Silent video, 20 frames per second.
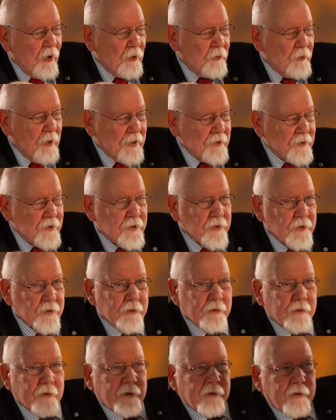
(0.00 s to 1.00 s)
ones
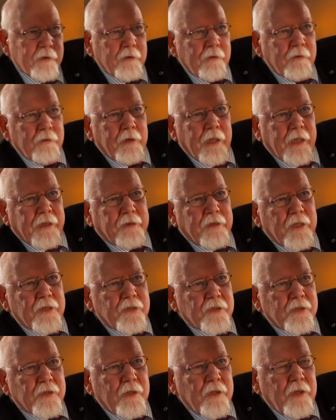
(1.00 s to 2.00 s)
like
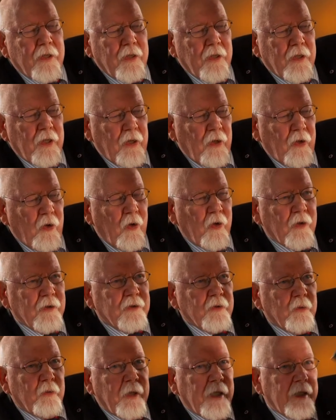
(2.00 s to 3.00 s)
this all the
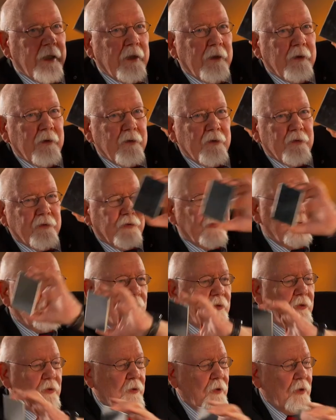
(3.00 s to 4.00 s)
way
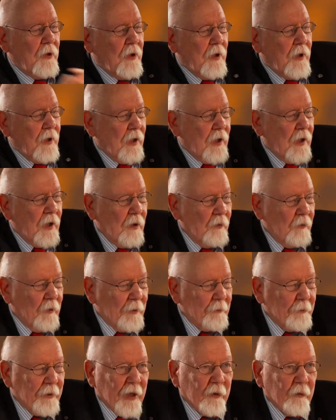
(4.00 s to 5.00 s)
through 1
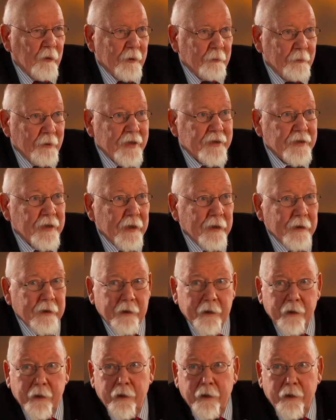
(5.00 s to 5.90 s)
by 1 meter.